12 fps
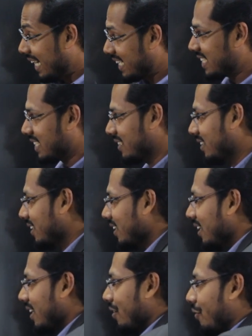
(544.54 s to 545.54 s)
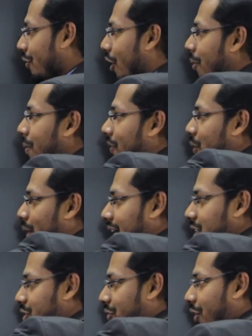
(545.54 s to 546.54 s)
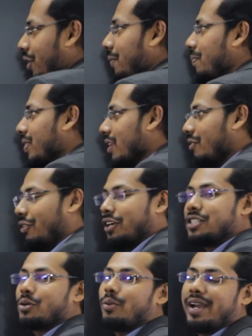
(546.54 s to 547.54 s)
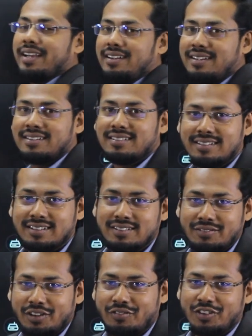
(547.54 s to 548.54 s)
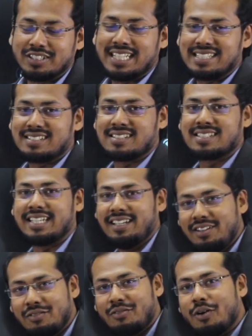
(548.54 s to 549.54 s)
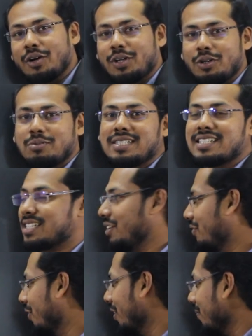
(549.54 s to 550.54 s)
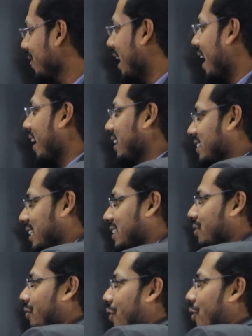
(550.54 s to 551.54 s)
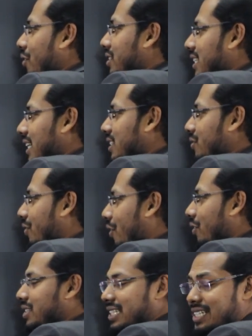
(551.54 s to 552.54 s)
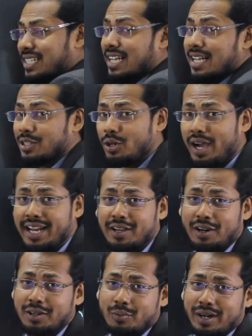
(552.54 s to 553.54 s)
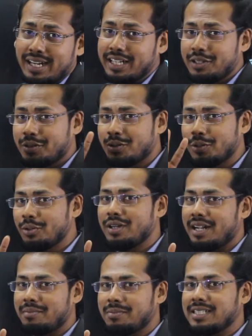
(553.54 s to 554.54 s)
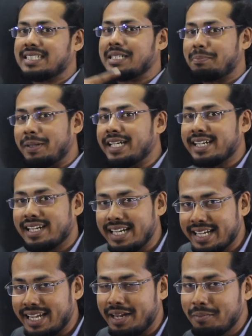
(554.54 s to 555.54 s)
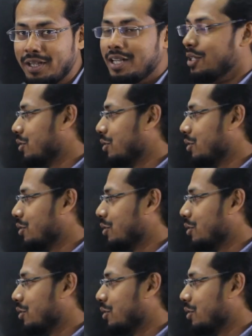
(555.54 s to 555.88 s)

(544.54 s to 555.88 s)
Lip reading: Next, 4 power 1 is 4, 4 square, 4 fours are 16, 4 cube 64, again 6, 4, 6, 4, 6. So I got only 2 numbers repeatedly came.